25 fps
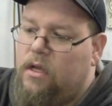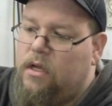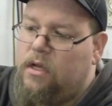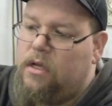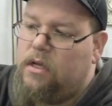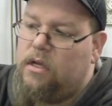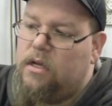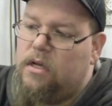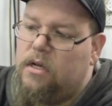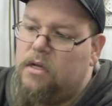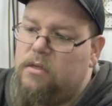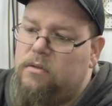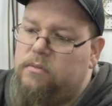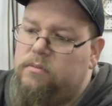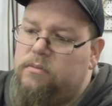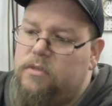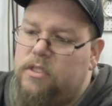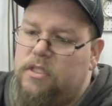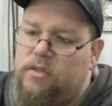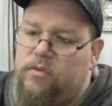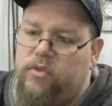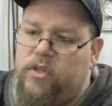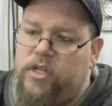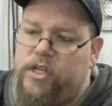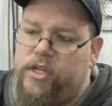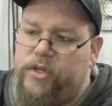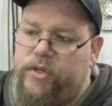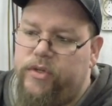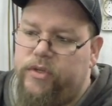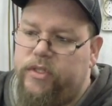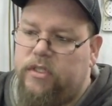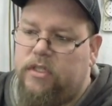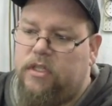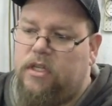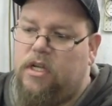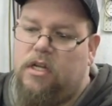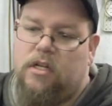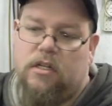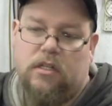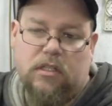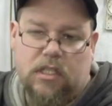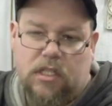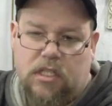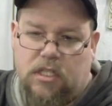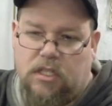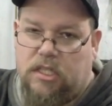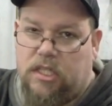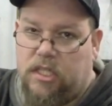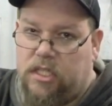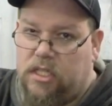Um, this video is kind of
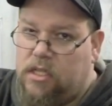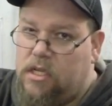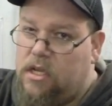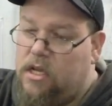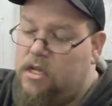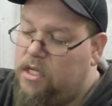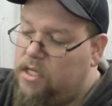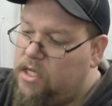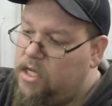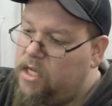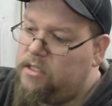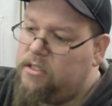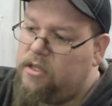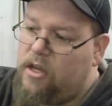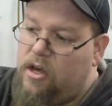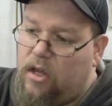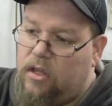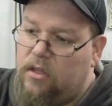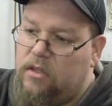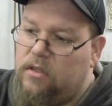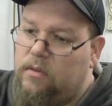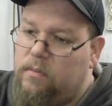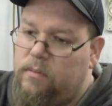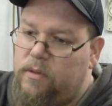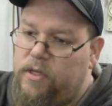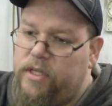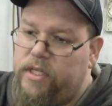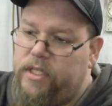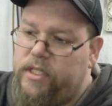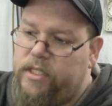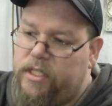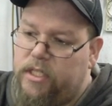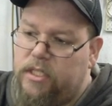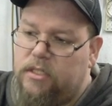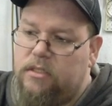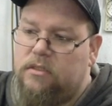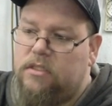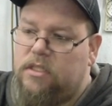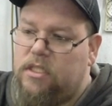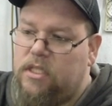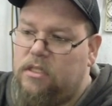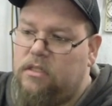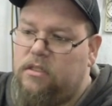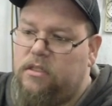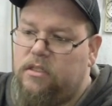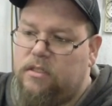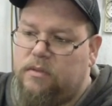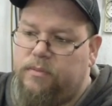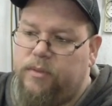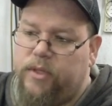lengthy. I talk a little bit and
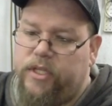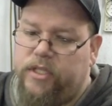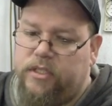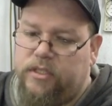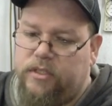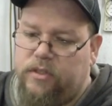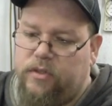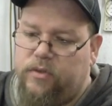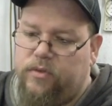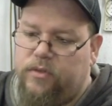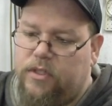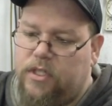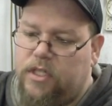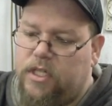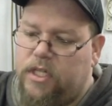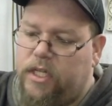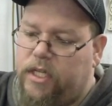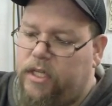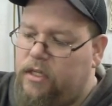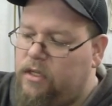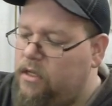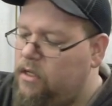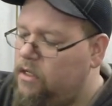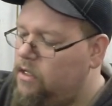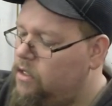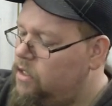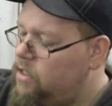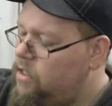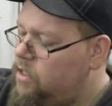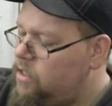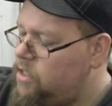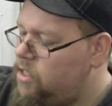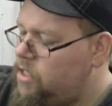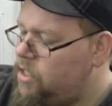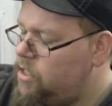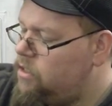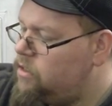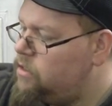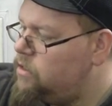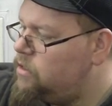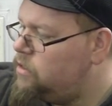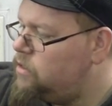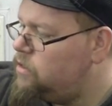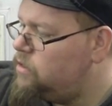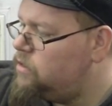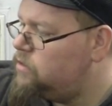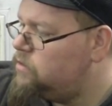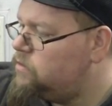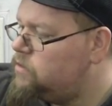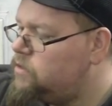tend to explain stuff a lot. And
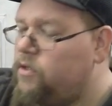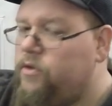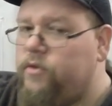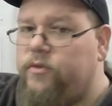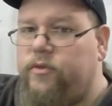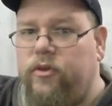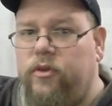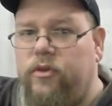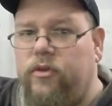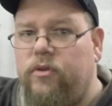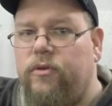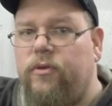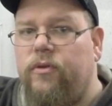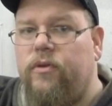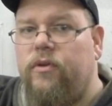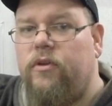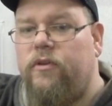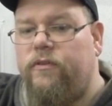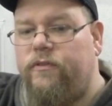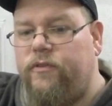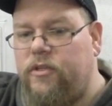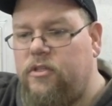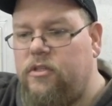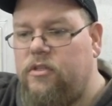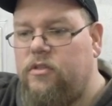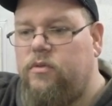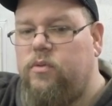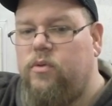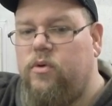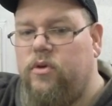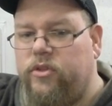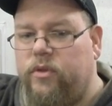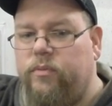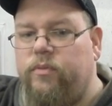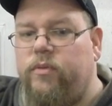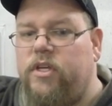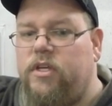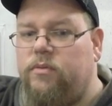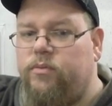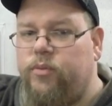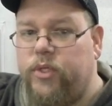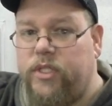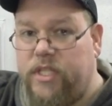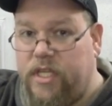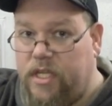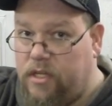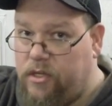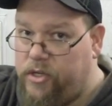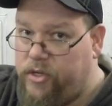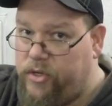uh, so if you if you just want the meat and
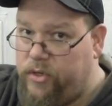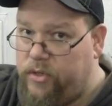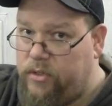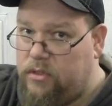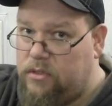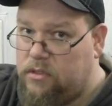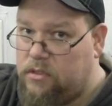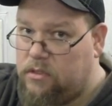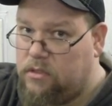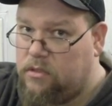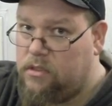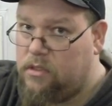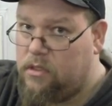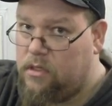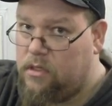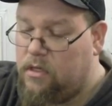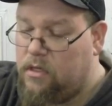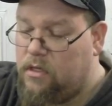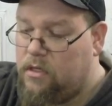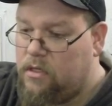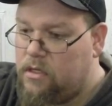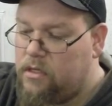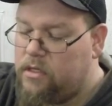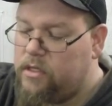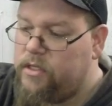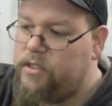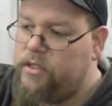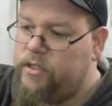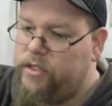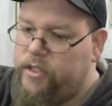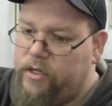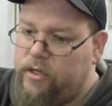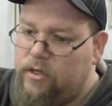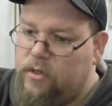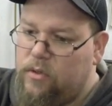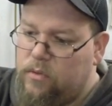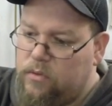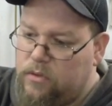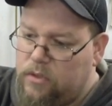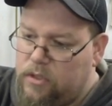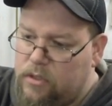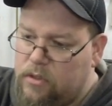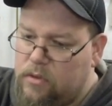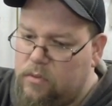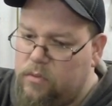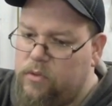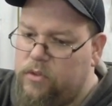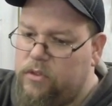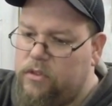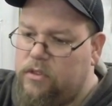potatoes, you know, and you don't you
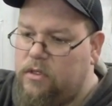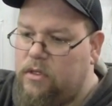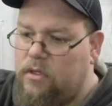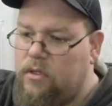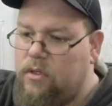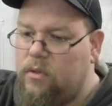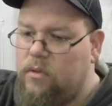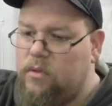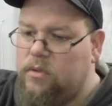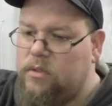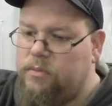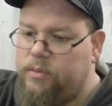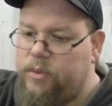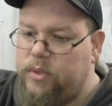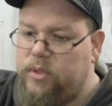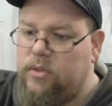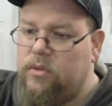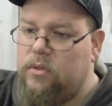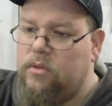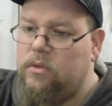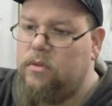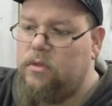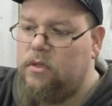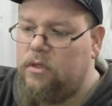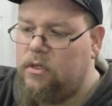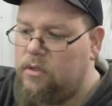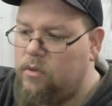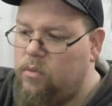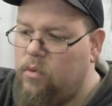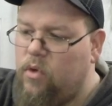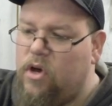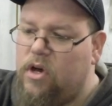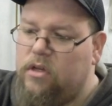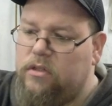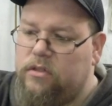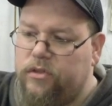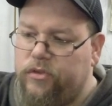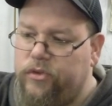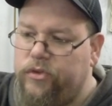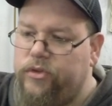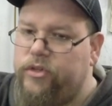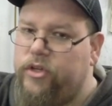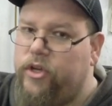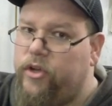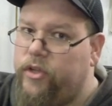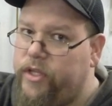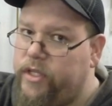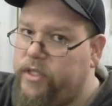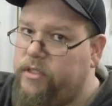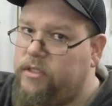don't want the whole spiel and the walkthrough and
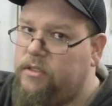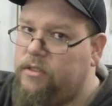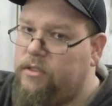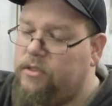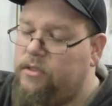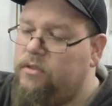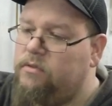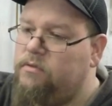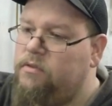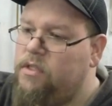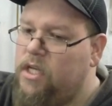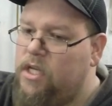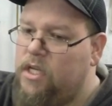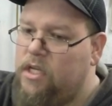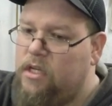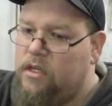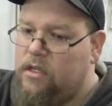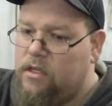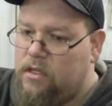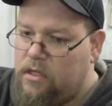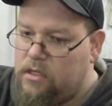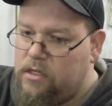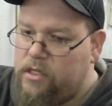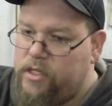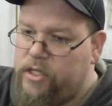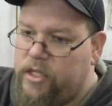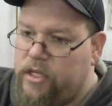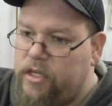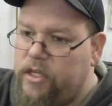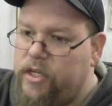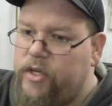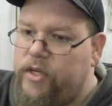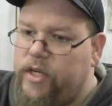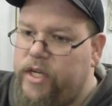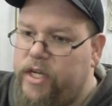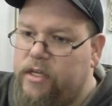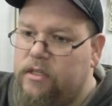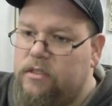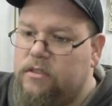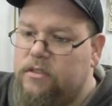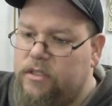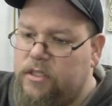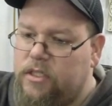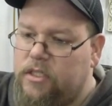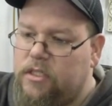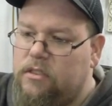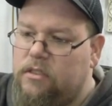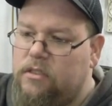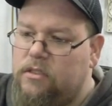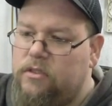all that stuff, you know, you can go down,
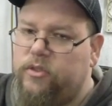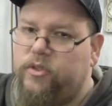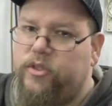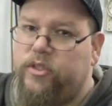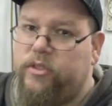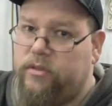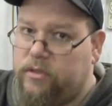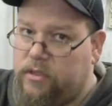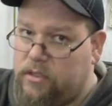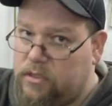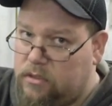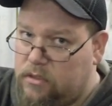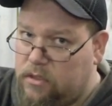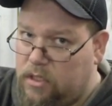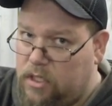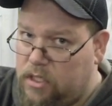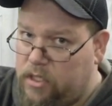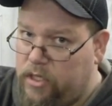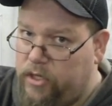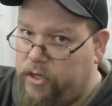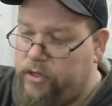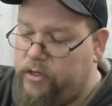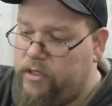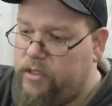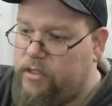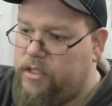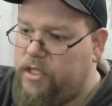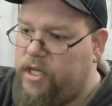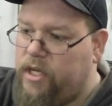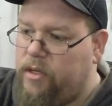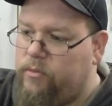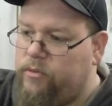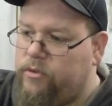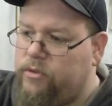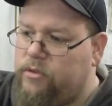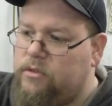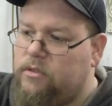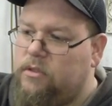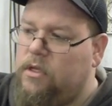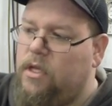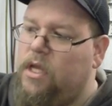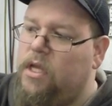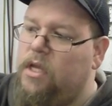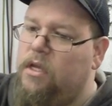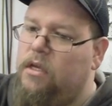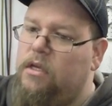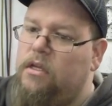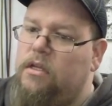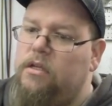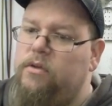look at the description, and go to the chapters.
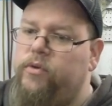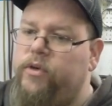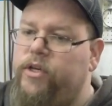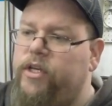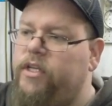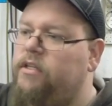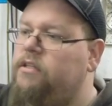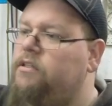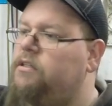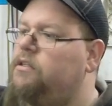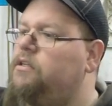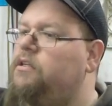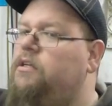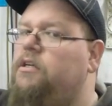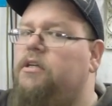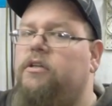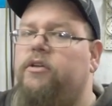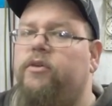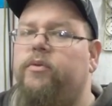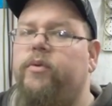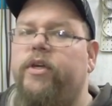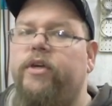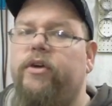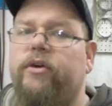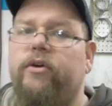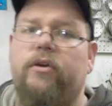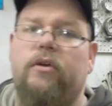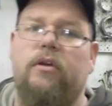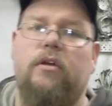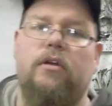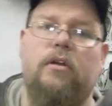Anyway, uh, here we go.